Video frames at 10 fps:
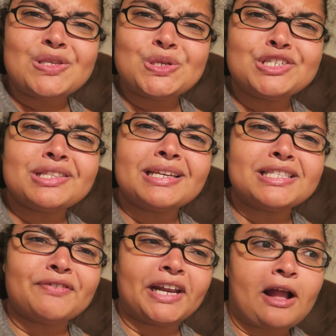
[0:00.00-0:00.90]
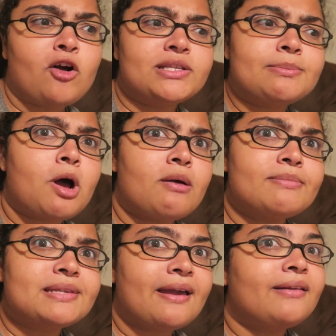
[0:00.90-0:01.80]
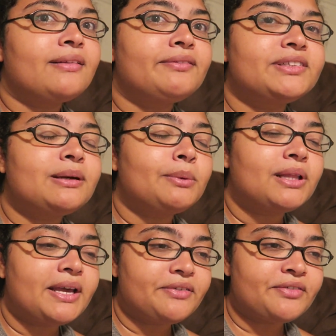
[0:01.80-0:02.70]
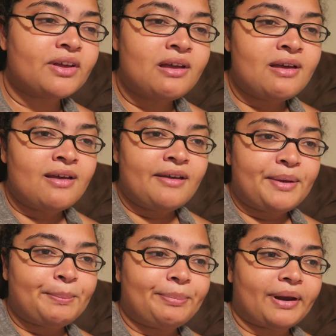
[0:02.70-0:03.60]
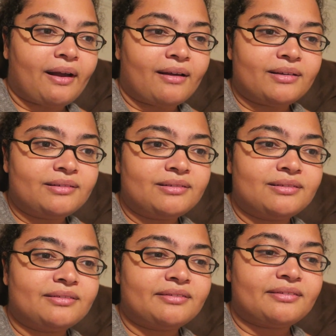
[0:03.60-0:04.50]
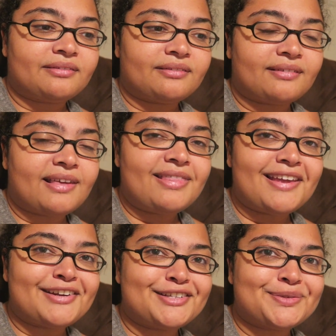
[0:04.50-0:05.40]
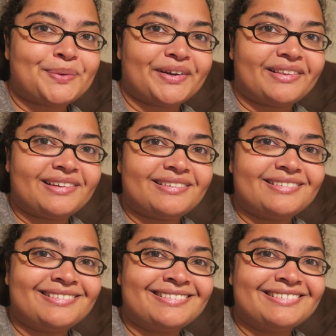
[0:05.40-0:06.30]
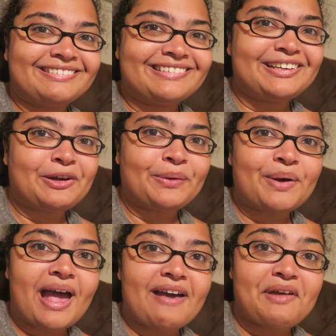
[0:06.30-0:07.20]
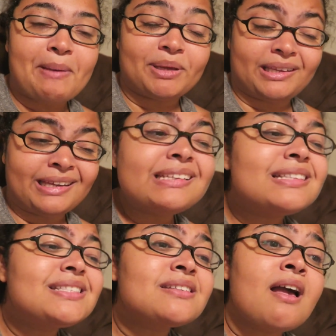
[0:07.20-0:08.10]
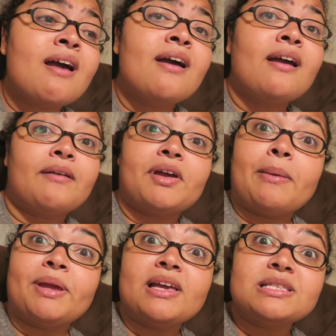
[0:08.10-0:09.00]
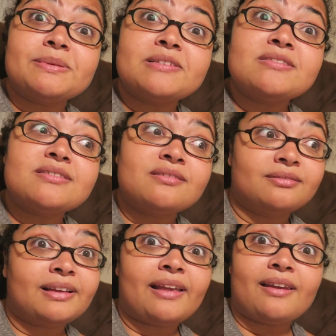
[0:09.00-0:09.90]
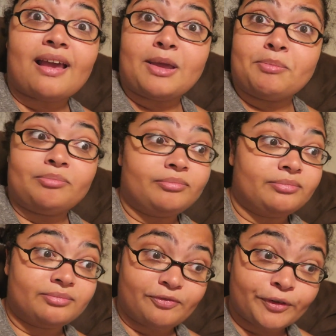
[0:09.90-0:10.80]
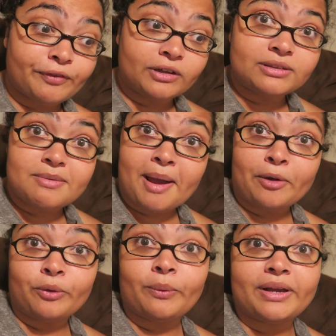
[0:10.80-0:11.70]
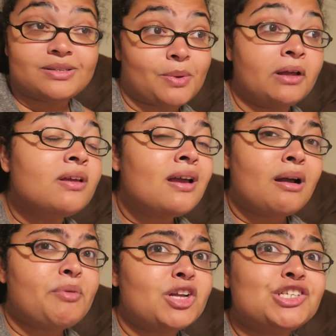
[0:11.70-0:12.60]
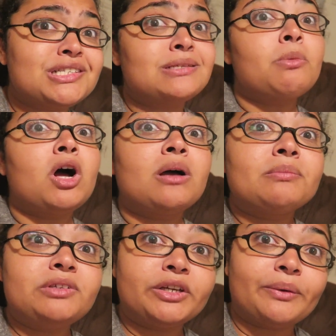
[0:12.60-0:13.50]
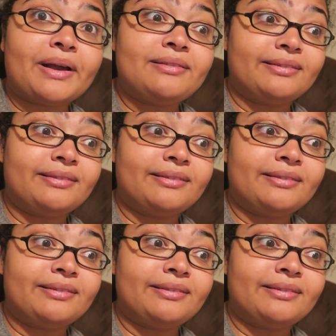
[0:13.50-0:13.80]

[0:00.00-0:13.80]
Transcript: so I just think it's funny how us moms kind of live a double life. But uh, in the end, it's worth it. You know, I have happy kids, I have a happy husband, and I'm fulfilled in my own way as well. I'm not just a mom, you know, I